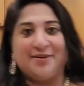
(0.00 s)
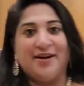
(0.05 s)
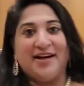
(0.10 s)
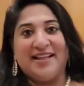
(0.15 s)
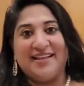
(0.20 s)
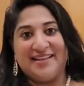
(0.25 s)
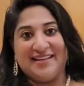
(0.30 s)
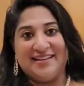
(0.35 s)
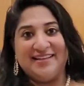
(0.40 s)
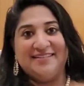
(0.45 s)

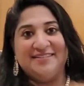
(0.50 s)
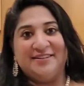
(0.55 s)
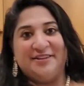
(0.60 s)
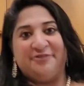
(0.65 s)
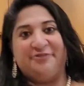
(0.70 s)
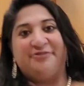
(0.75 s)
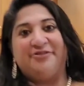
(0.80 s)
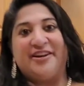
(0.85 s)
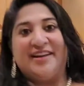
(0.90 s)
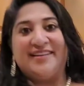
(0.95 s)
little
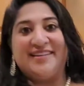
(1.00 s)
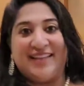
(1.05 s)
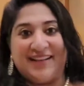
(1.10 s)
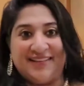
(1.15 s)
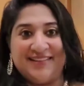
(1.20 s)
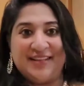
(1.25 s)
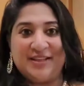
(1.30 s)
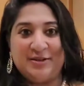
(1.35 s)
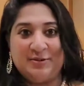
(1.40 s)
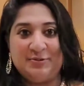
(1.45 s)
different than
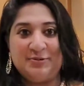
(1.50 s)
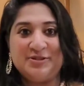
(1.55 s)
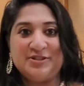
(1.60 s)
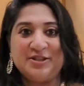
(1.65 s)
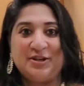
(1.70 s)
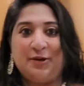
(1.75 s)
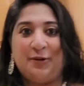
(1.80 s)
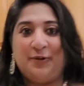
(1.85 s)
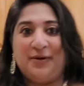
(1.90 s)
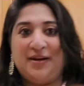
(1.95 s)
the
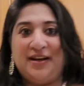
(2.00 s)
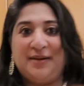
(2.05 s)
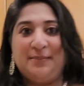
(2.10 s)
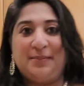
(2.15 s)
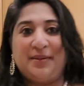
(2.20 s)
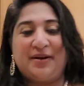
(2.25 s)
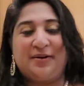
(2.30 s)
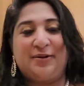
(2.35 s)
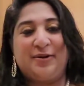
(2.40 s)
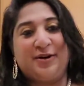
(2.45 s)
usual onion
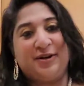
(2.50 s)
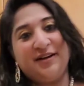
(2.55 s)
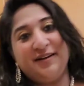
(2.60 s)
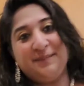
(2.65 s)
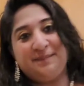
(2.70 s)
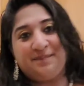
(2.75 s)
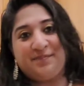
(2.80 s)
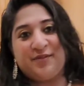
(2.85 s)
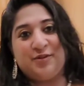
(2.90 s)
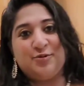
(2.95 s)
pakoda.
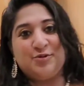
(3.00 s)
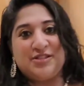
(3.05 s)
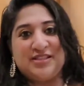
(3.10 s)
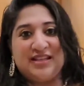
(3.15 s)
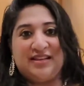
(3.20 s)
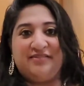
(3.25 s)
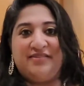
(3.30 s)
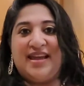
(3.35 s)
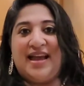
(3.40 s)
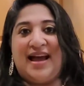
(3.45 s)

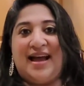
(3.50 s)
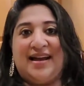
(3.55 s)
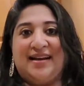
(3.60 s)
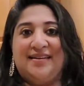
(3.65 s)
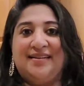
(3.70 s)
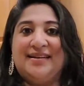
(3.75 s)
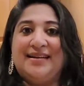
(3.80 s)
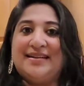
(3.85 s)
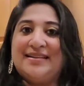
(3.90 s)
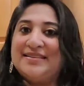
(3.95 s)
Usually we add
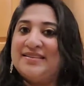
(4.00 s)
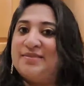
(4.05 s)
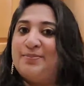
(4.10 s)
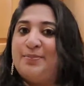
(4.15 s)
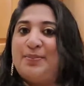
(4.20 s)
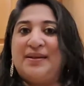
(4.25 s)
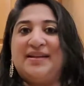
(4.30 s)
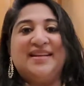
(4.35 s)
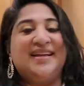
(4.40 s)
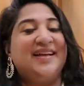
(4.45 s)

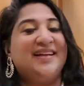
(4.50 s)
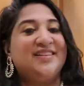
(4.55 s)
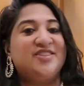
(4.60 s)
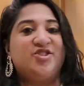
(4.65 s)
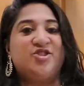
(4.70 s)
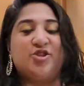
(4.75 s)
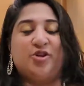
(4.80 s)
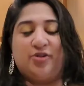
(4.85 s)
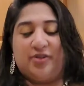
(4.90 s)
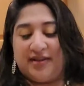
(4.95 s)

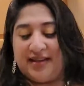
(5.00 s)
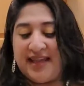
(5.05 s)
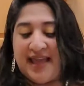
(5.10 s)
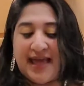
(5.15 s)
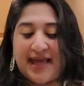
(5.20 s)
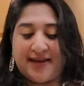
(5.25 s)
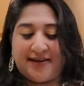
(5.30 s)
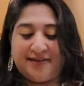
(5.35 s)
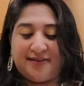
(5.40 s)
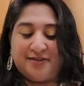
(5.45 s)
spinach or
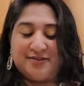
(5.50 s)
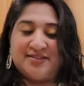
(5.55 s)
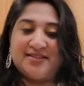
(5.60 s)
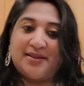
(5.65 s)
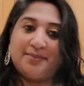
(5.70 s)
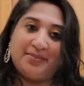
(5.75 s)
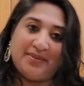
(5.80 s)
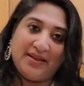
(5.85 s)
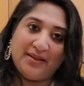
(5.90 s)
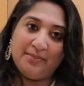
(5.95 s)
carrot or
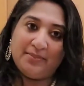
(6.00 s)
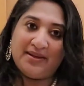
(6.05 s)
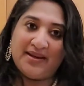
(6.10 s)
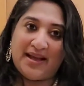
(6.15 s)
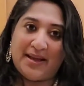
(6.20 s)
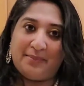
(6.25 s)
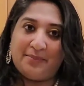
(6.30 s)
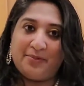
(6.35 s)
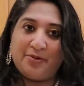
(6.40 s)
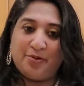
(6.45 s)
something, but
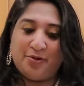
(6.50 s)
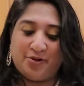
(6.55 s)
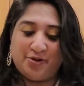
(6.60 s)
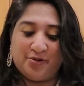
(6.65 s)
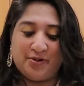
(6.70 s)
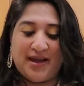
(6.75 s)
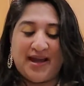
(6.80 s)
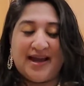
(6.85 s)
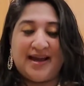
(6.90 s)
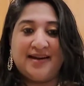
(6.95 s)
I'm going
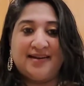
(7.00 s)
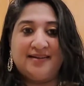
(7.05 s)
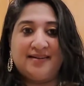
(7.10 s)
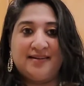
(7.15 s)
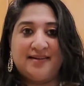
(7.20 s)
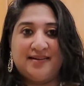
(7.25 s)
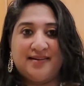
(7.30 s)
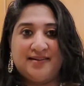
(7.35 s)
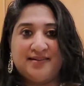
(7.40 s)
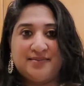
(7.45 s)
to add
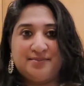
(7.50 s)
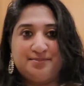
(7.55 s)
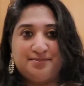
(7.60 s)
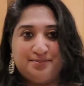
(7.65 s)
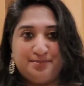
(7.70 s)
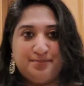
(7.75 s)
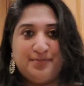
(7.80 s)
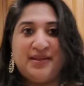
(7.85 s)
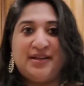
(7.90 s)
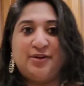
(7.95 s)

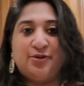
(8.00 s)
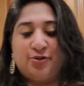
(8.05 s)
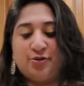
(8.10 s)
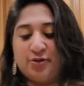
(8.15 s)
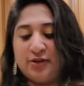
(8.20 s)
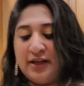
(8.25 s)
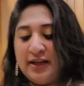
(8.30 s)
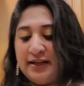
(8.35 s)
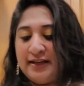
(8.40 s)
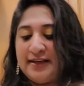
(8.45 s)
beetroot.
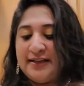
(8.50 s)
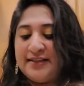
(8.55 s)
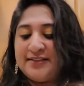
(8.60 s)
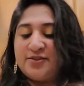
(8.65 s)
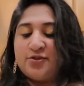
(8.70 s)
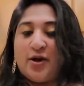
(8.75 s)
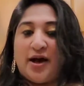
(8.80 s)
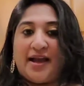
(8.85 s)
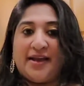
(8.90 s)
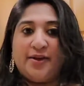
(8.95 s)

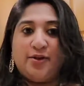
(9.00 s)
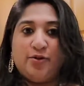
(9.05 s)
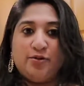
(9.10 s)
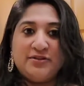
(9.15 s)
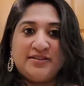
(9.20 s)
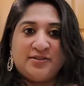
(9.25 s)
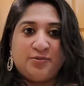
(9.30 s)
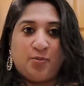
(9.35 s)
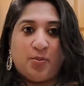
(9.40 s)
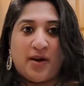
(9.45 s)
So I
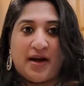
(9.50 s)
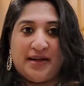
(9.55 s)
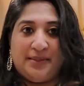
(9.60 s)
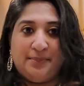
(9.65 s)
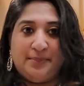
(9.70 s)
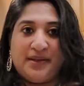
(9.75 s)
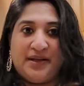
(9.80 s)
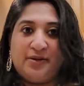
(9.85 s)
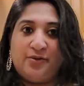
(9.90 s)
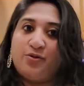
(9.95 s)
used 1
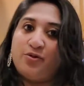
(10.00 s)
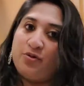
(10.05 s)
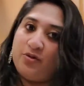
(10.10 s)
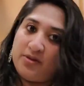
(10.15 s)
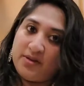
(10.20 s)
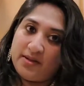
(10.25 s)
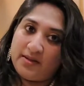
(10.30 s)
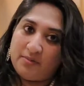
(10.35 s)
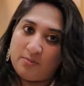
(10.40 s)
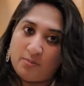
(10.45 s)

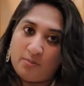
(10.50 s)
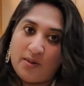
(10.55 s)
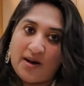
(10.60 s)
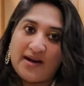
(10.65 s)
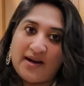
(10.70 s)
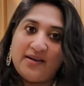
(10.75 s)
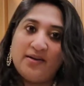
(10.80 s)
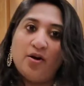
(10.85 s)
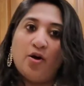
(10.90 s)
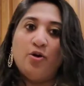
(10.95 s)
beetroot,
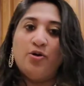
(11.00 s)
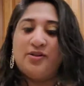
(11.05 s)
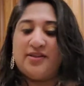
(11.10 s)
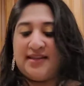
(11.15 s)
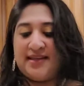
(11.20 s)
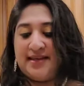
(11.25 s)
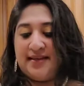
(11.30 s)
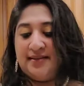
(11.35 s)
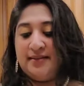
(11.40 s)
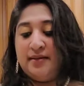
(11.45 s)
1
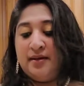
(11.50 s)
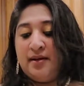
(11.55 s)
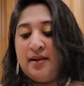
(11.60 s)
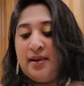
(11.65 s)
onion,